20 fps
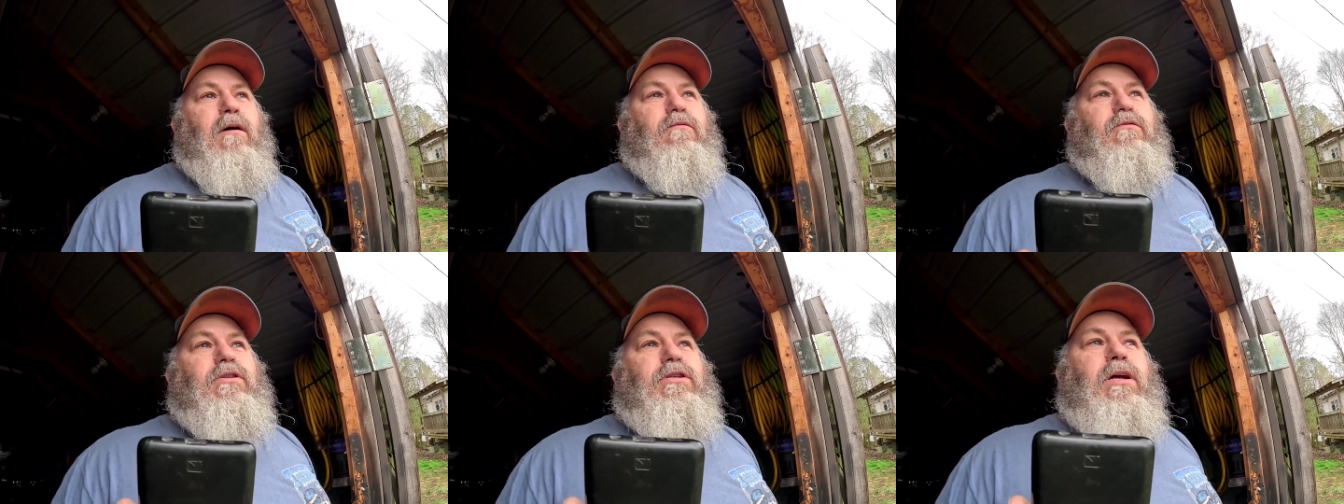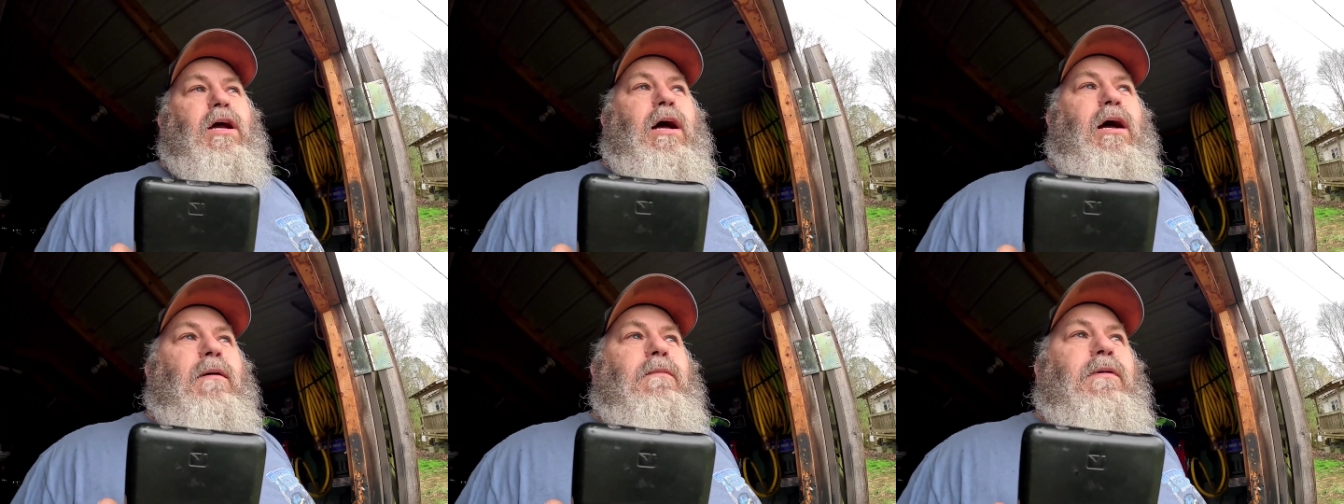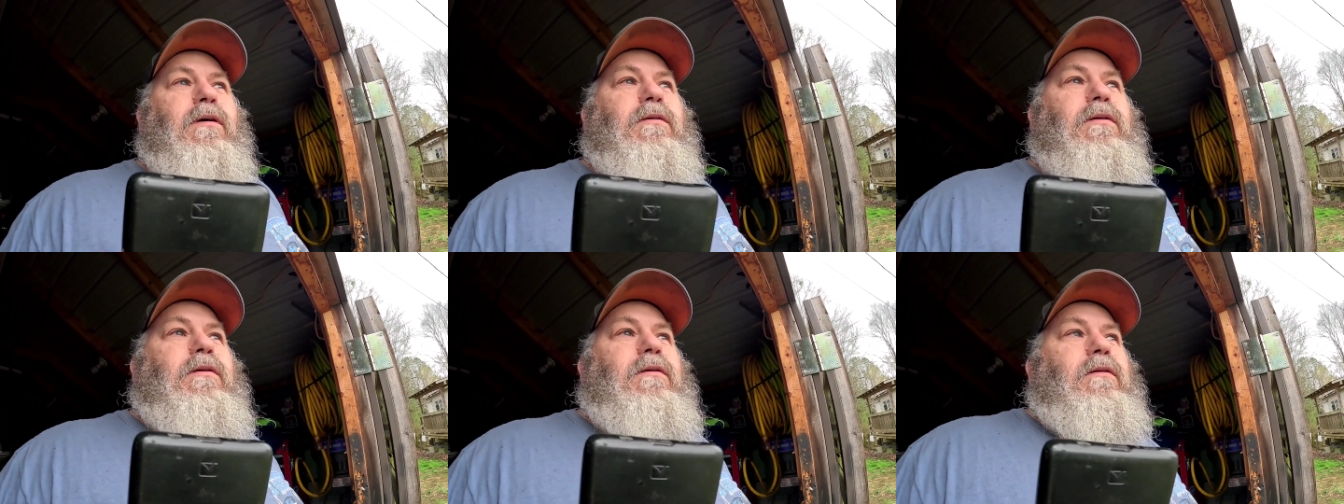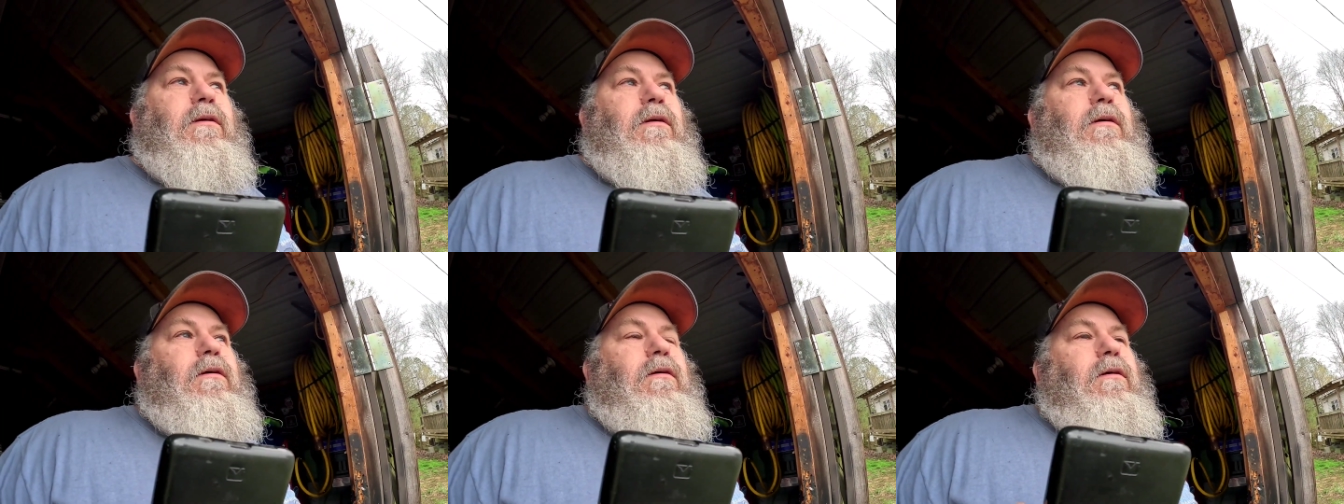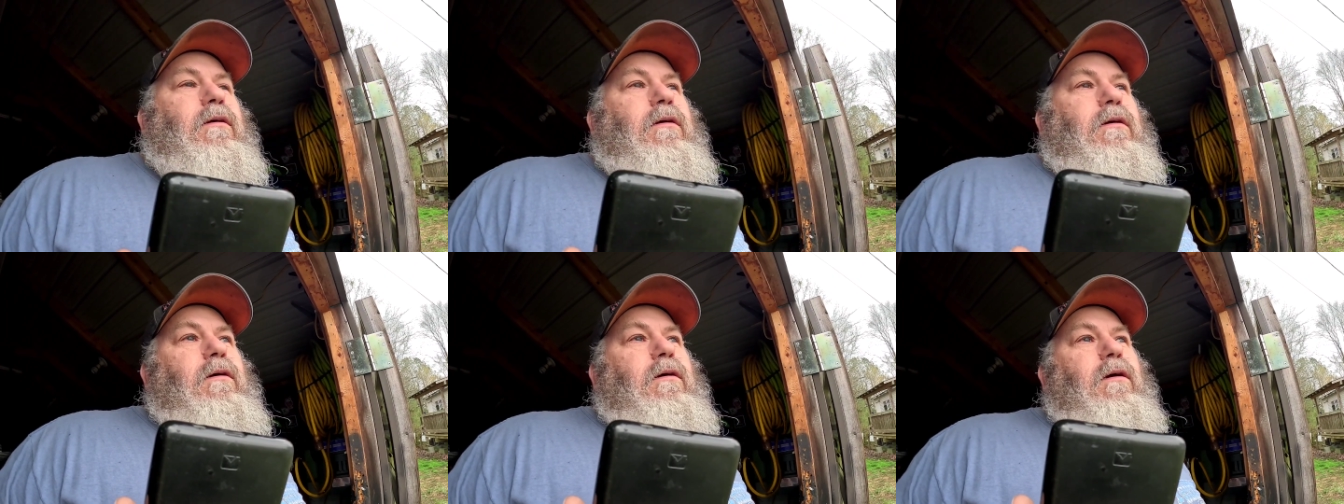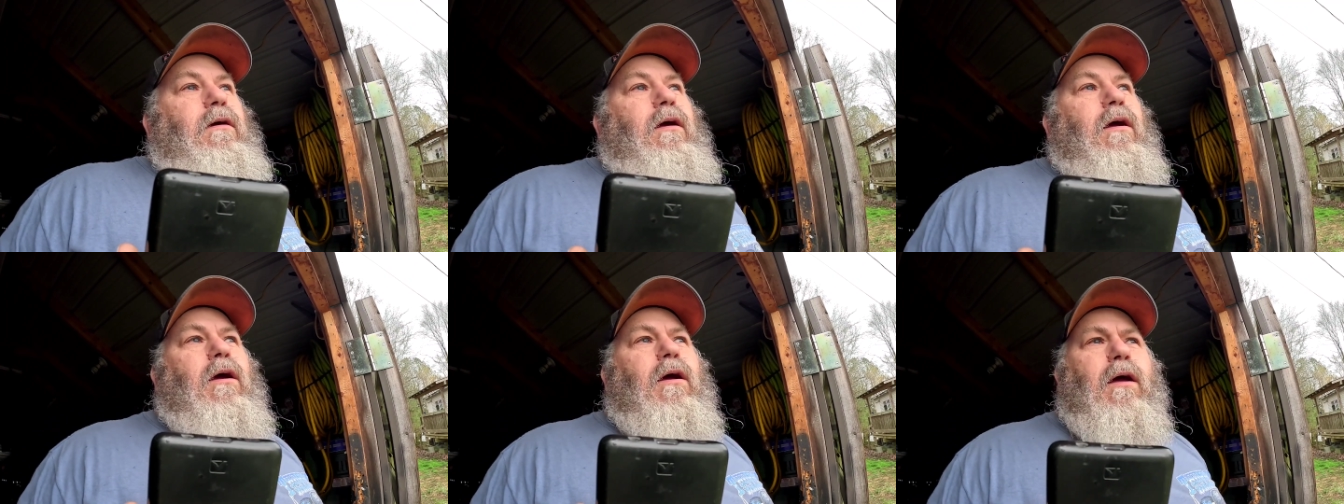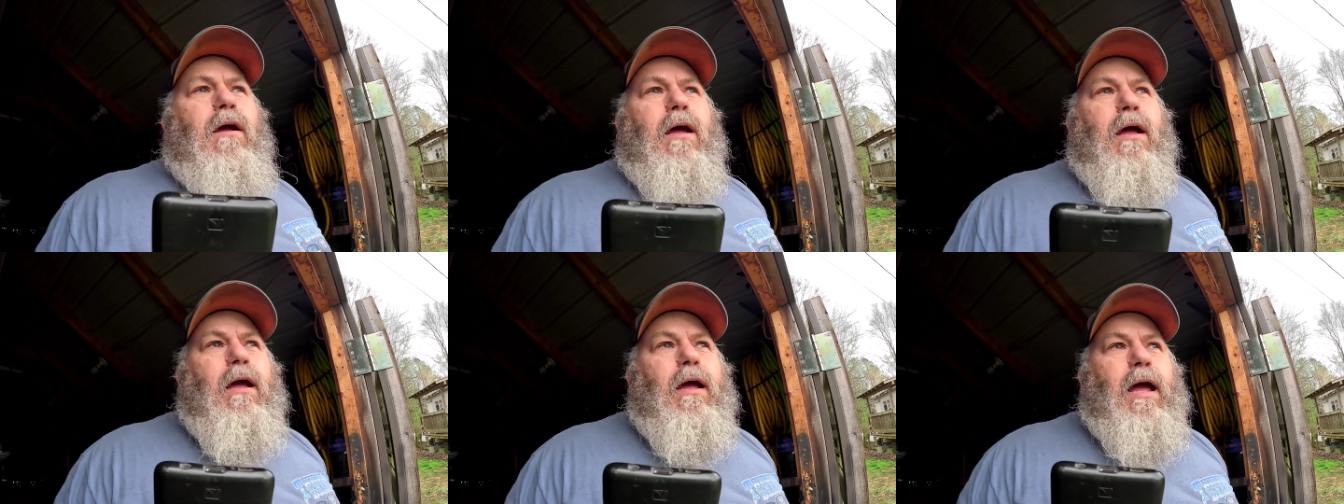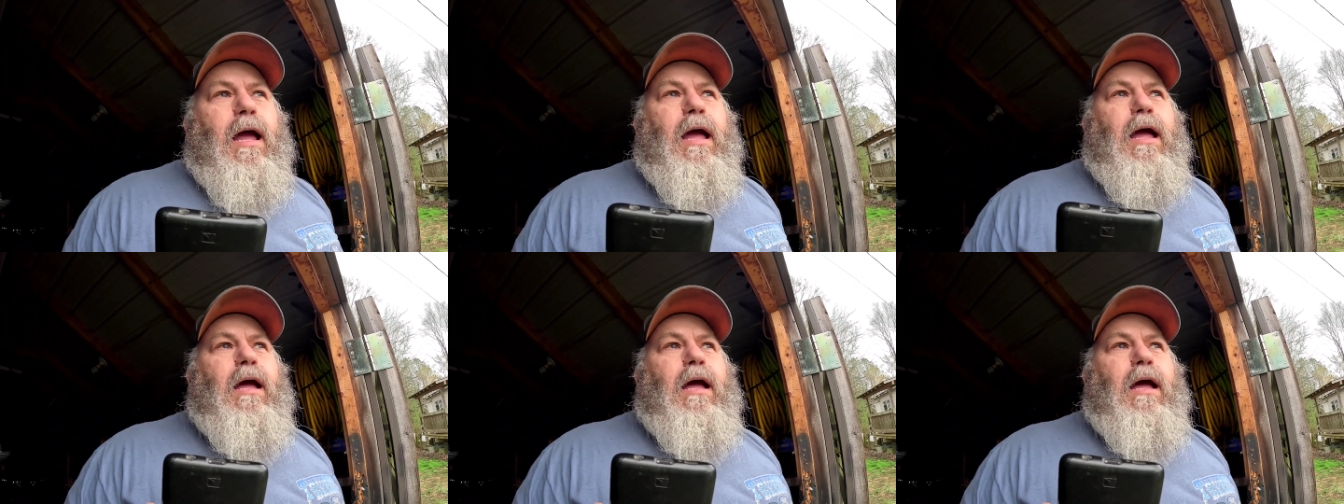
my own no, shop. I'm not going to pay you to fix your own vehicle.